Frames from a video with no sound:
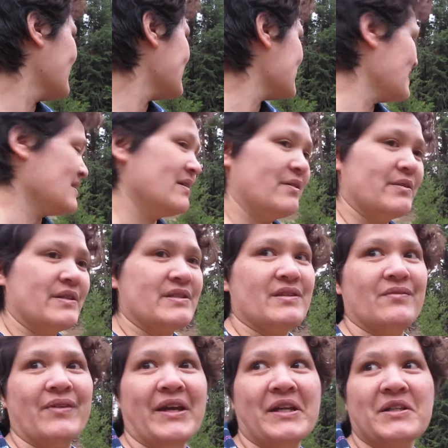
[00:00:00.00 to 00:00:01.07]
I said, there are
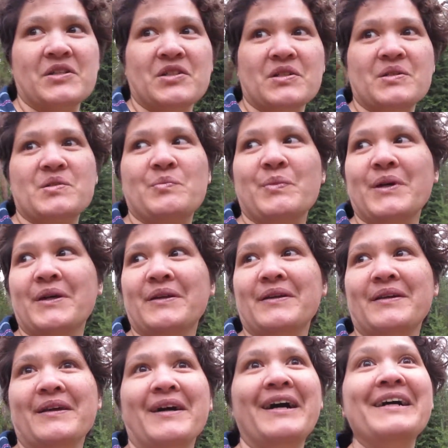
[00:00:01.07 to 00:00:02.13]
disadvantages, but
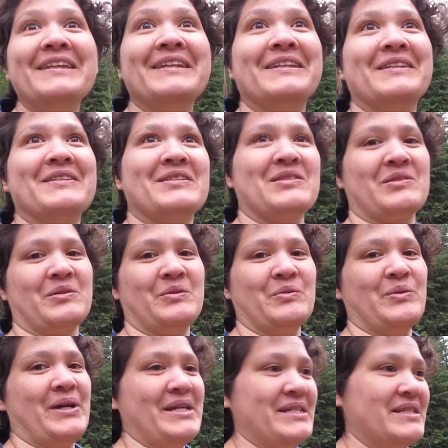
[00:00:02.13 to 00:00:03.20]
I think this is
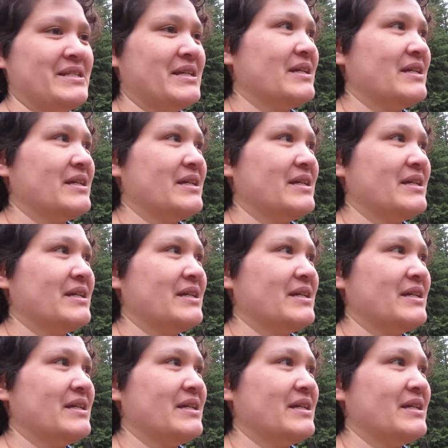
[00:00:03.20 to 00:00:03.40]
great.